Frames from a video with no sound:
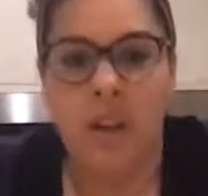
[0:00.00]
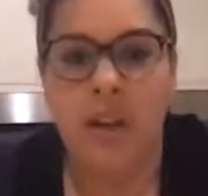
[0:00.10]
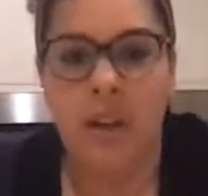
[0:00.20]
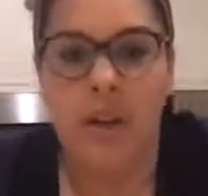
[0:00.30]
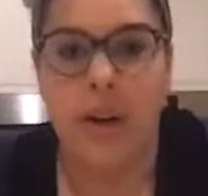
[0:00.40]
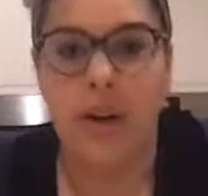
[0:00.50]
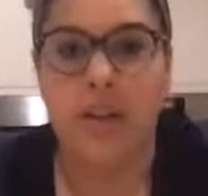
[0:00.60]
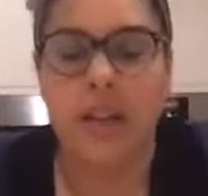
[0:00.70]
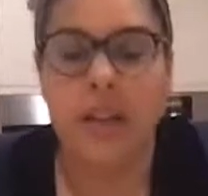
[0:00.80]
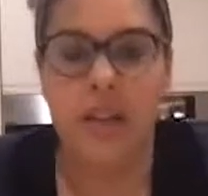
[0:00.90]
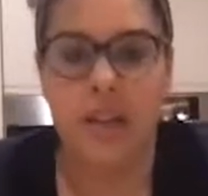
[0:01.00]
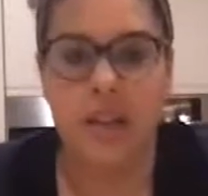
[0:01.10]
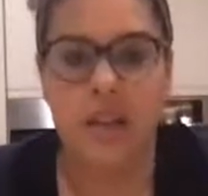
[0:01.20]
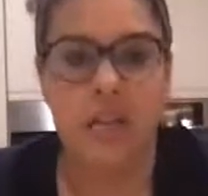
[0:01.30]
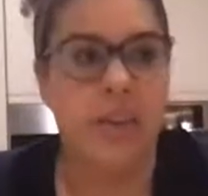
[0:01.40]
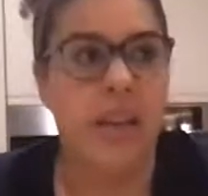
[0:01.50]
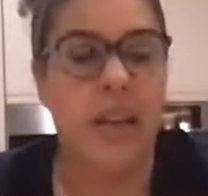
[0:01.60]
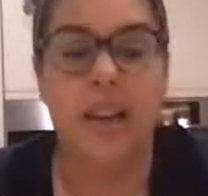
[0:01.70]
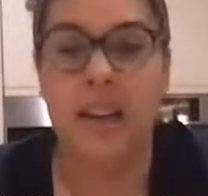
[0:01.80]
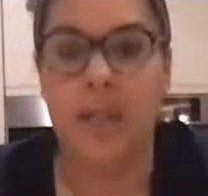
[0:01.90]
Who knows? But
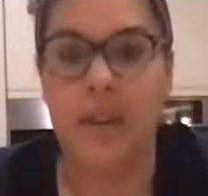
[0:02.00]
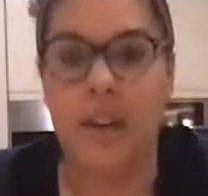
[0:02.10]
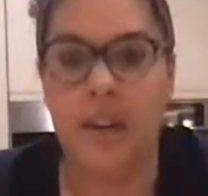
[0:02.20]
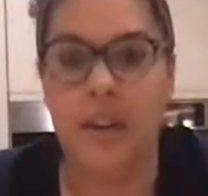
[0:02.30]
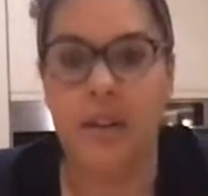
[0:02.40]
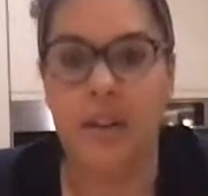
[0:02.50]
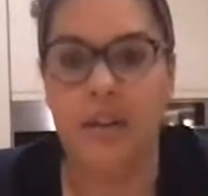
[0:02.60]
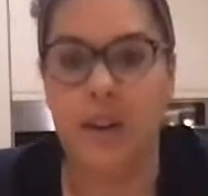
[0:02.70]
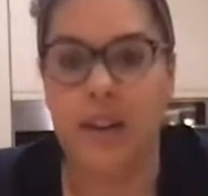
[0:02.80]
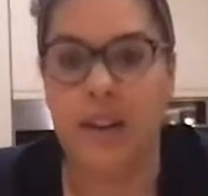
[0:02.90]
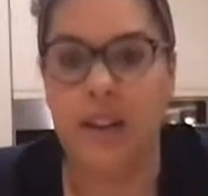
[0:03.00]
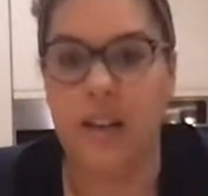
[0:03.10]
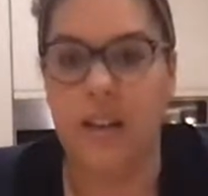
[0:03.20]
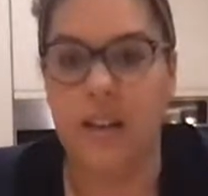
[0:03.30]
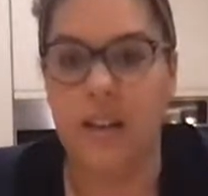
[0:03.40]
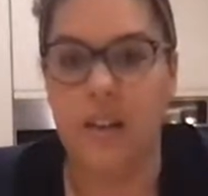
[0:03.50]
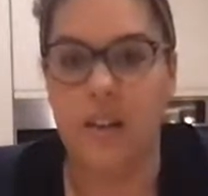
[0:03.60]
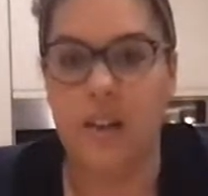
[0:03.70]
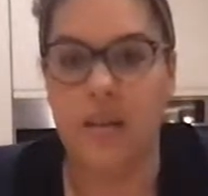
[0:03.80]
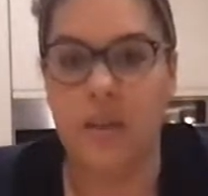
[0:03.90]
yeah, let me know if you're here.
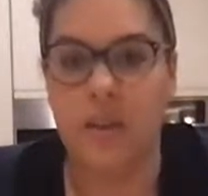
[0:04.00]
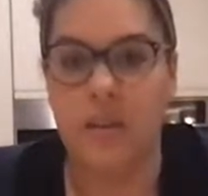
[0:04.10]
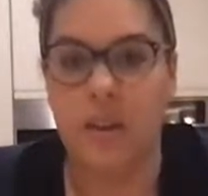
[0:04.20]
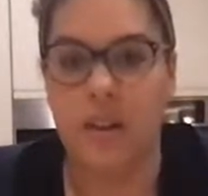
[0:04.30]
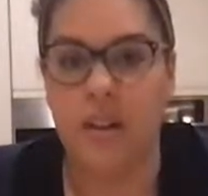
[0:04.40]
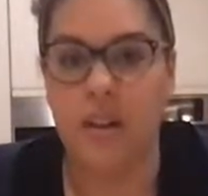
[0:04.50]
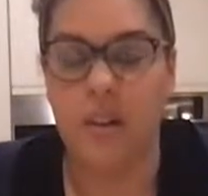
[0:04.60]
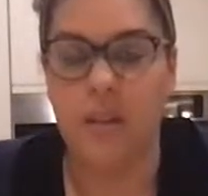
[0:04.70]
Hopefully it'll work.